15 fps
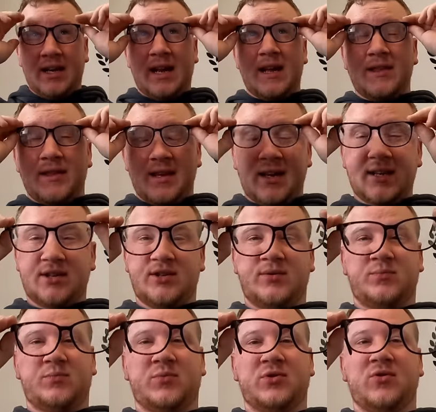and they're just
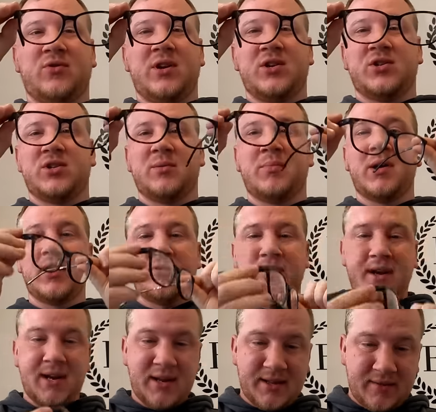scratched to
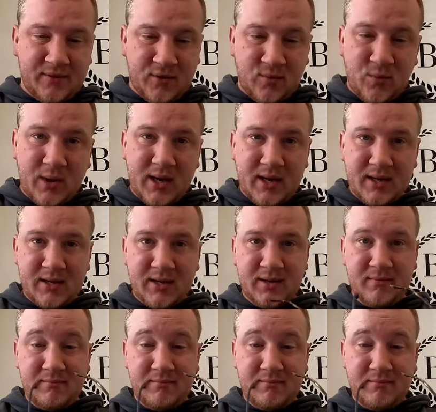buggery, and they've got weird,